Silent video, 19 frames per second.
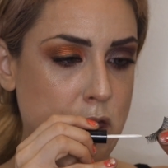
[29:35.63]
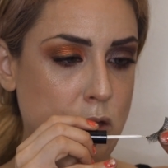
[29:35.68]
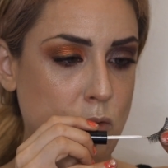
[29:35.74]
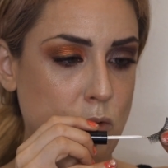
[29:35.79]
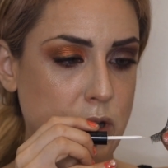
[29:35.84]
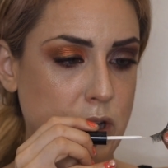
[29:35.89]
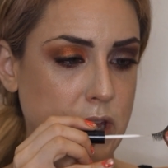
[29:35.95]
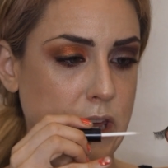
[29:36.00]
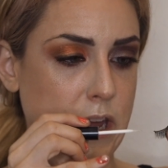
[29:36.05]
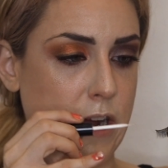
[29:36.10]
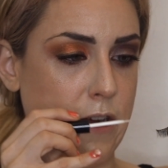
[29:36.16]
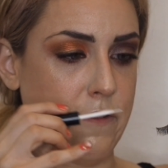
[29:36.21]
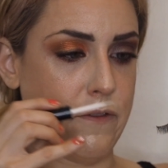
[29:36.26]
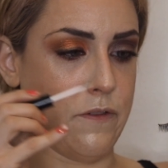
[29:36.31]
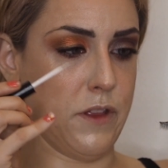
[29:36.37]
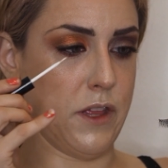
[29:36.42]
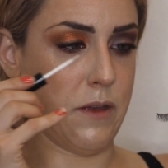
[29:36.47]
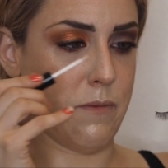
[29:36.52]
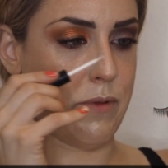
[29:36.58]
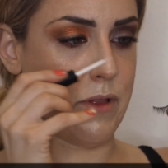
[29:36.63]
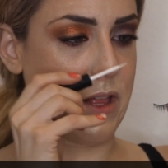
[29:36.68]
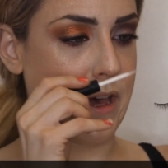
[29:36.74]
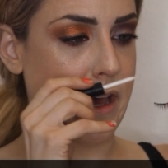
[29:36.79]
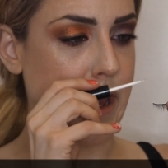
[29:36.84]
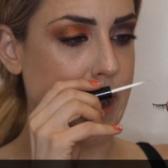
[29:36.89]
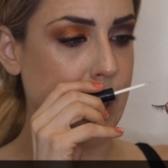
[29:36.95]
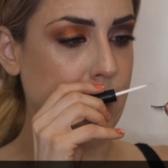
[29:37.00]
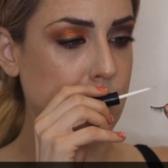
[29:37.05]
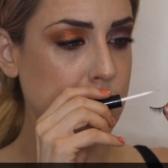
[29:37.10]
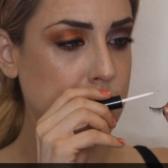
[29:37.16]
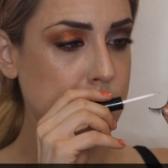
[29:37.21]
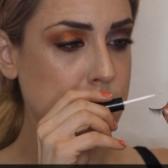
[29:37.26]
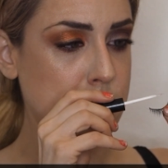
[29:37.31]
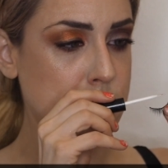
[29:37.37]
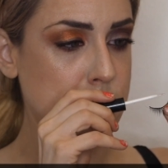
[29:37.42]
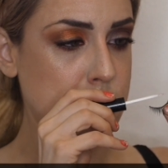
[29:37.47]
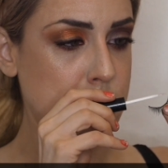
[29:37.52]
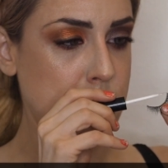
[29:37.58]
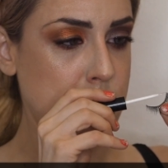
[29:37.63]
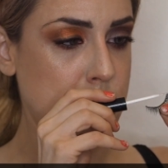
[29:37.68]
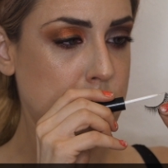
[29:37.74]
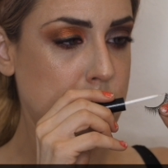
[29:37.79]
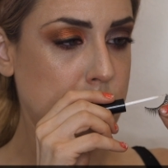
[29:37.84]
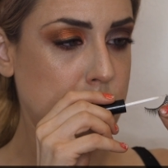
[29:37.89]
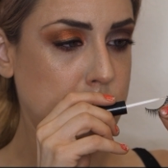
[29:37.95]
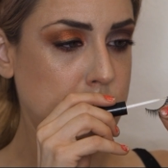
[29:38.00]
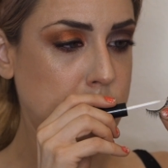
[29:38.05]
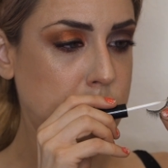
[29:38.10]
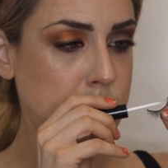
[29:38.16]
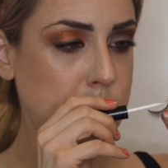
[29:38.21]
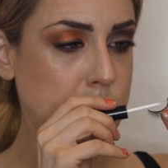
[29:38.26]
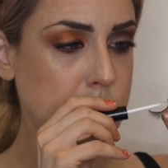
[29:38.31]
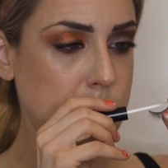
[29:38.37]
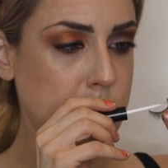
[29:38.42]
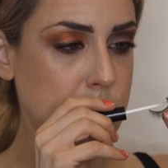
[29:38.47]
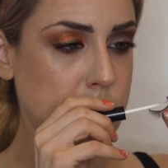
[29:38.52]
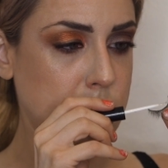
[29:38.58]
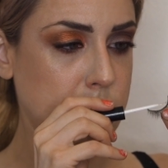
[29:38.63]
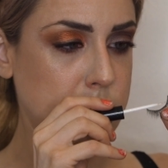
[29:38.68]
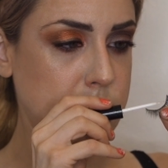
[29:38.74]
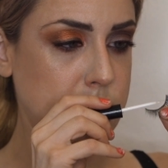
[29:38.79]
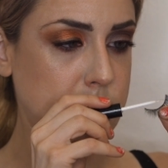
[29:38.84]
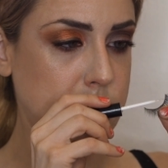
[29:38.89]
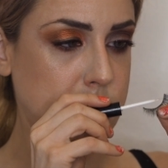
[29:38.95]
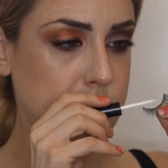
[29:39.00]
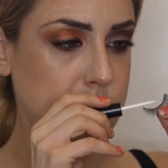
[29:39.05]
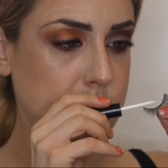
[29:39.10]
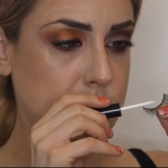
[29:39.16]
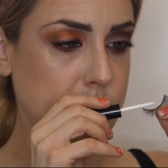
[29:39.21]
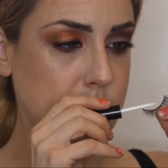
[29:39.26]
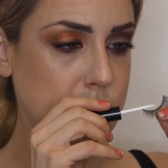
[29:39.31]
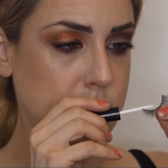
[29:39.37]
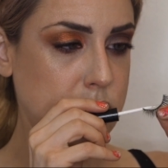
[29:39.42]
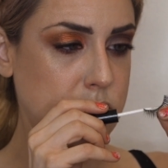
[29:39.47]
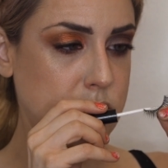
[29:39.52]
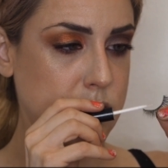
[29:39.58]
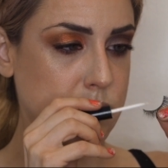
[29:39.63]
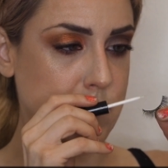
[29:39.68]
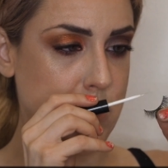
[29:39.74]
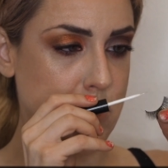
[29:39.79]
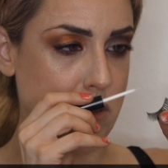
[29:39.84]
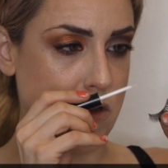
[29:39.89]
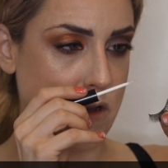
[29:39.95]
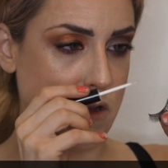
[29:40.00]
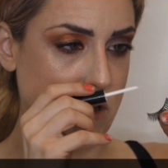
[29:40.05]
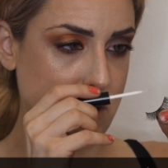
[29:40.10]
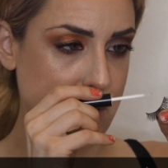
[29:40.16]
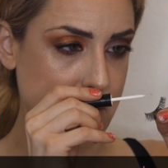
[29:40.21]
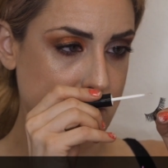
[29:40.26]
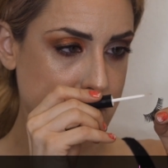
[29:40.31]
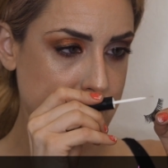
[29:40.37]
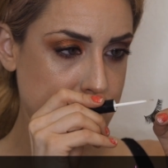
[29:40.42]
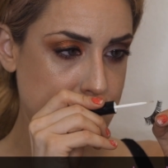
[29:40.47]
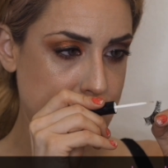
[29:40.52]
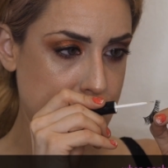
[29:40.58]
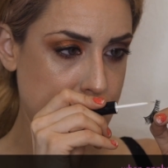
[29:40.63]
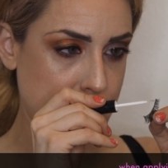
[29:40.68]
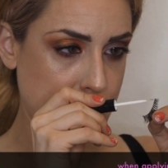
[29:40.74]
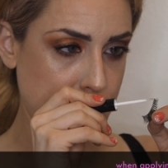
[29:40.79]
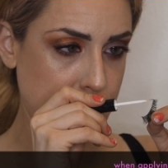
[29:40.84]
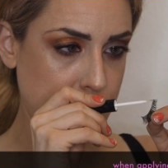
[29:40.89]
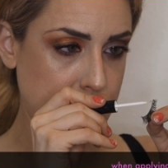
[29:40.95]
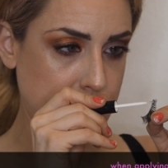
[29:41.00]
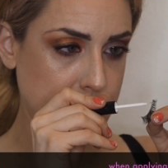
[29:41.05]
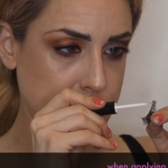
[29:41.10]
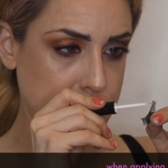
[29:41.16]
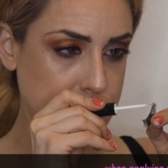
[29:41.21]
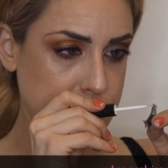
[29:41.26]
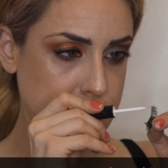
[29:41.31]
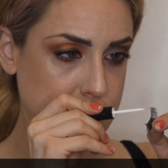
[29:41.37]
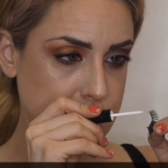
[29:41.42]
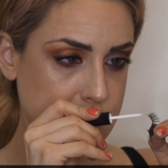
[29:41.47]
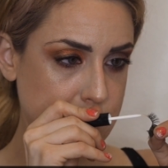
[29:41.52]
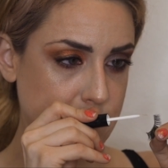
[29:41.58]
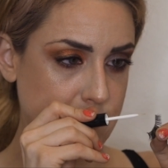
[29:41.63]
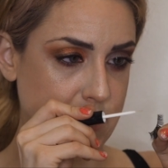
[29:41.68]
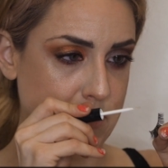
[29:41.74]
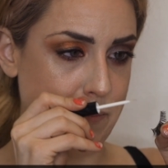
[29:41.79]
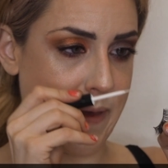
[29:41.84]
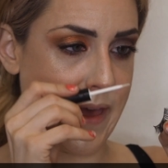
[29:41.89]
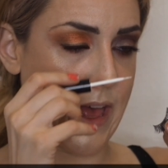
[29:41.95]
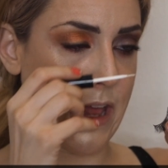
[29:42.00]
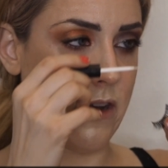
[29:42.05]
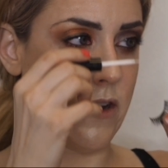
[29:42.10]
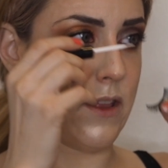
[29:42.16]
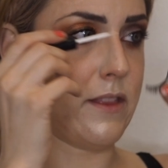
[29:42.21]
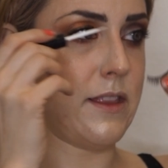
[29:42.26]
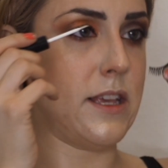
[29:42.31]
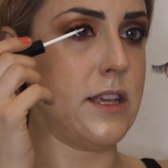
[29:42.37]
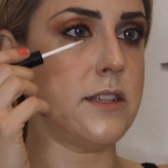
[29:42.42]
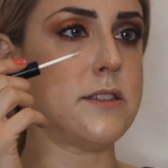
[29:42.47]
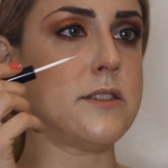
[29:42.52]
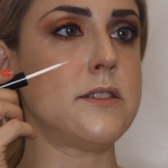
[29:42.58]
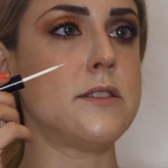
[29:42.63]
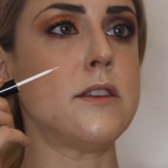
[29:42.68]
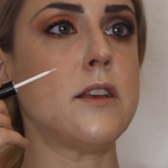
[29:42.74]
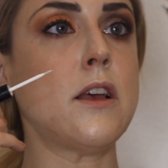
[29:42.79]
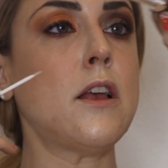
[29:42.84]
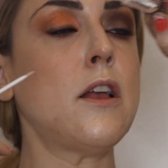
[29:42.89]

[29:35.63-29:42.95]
I want to carefully apply just a small amount because the band on these,